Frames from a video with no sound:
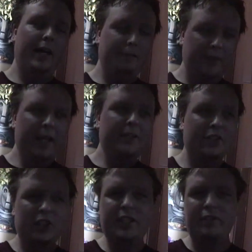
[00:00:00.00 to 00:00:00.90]
And
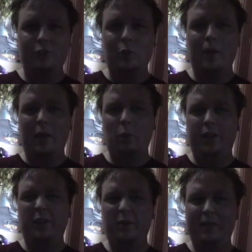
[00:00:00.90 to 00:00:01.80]
then see if you might
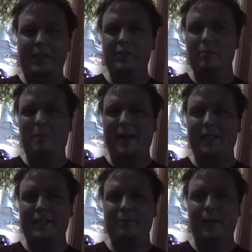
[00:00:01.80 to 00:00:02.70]
want to
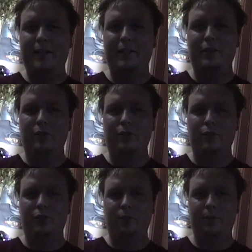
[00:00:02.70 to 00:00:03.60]
make an expanded
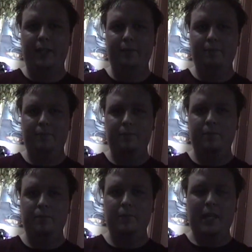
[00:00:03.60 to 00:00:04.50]
universe from that.
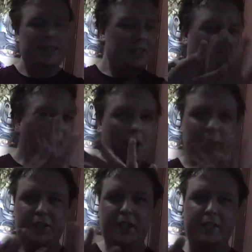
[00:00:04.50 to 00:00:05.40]
That's
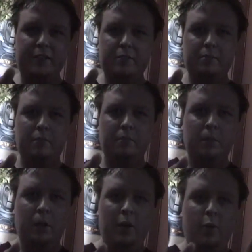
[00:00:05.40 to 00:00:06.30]
all it takes.
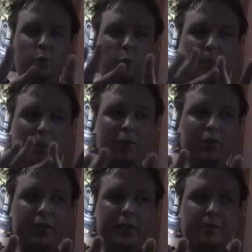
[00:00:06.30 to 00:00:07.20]
What
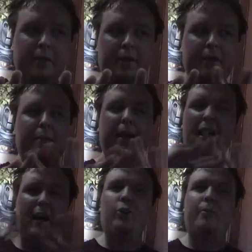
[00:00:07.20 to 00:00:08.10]
Marvel did, they
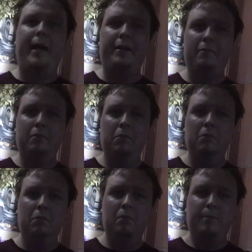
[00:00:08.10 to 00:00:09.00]
made Iron Man.
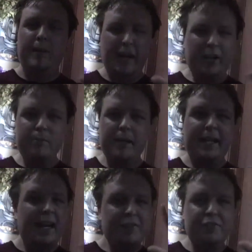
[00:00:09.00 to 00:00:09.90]
Made Iron
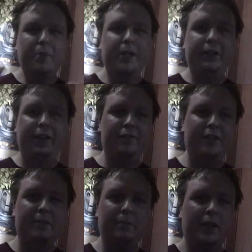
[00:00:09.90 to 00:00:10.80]
Man, everybody
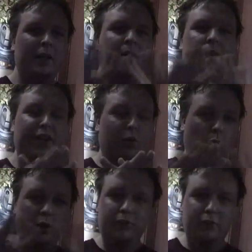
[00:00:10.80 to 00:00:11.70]
loved it. They
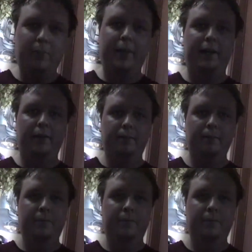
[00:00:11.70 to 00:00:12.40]
worked from there.